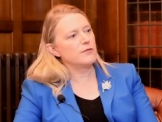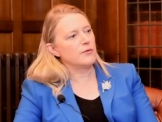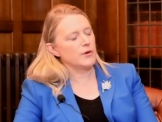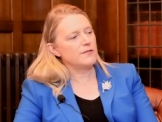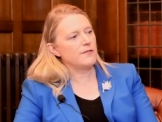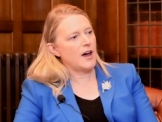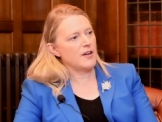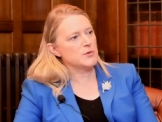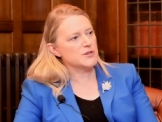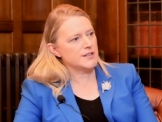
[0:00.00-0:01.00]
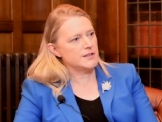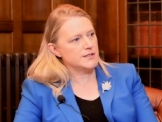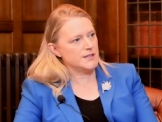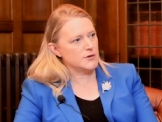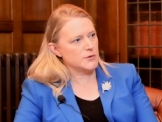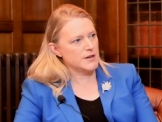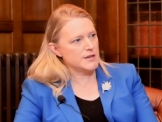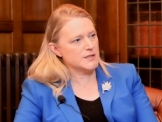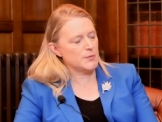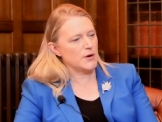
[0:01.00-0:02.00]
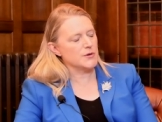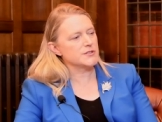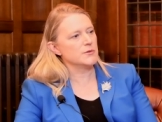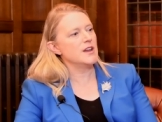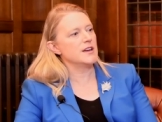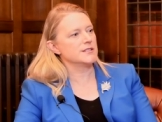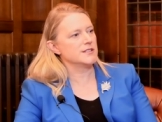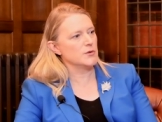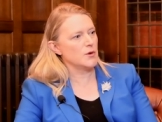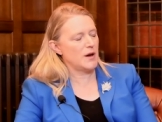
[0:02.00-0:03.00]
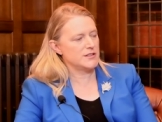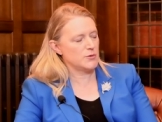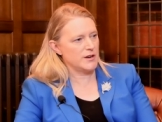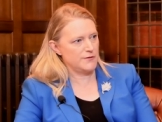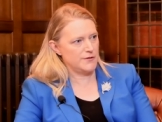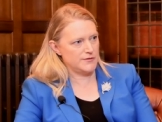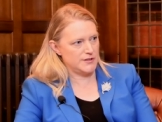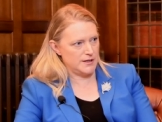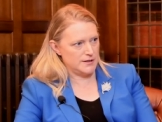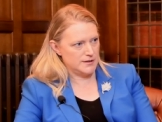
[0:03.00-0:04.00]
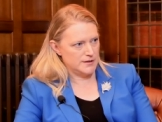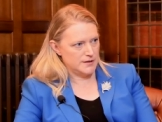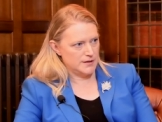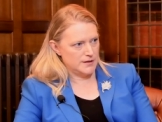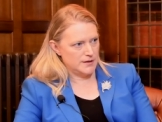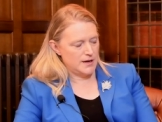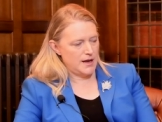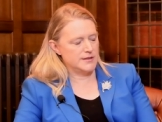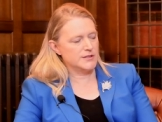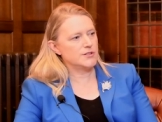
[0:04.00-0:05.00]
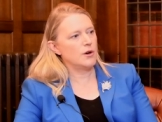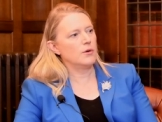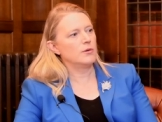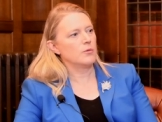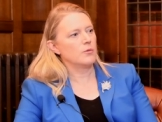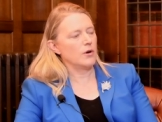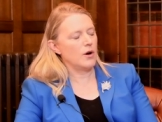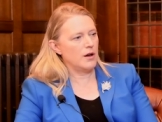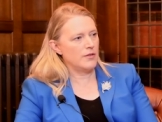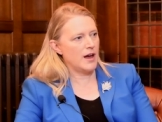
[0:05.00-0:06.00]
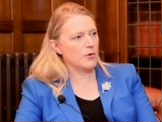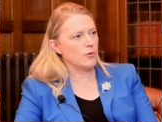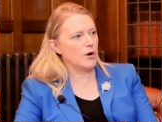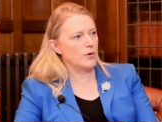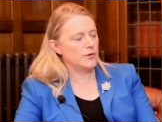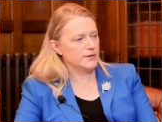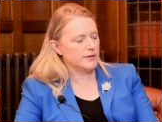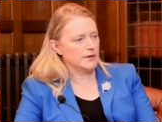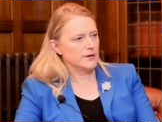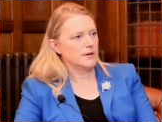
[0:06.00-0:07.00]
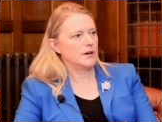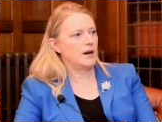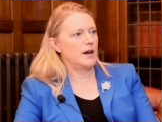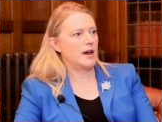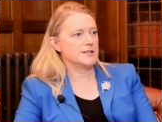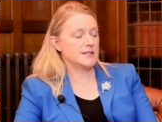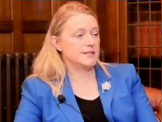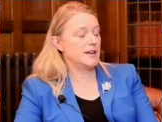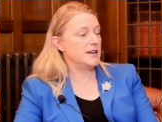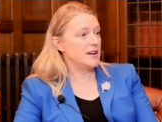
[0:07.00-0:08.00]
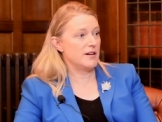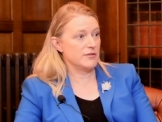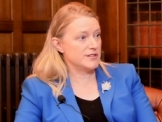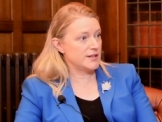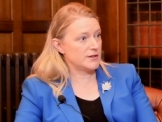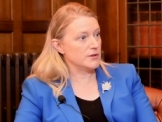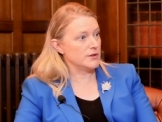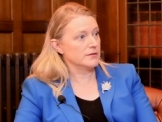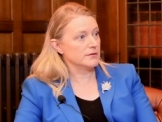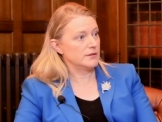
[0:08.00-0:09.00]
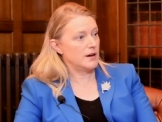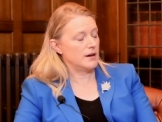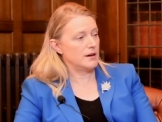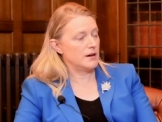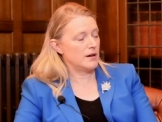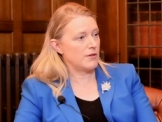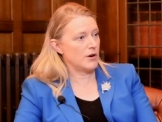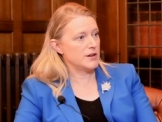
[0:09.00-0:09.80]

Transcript: to 45% decrease, but also net zero by 2050. Okay. And yeah. so mm-hmm. we're on mm-hmm. that road uh, as I say, in every sector uh, okay. of our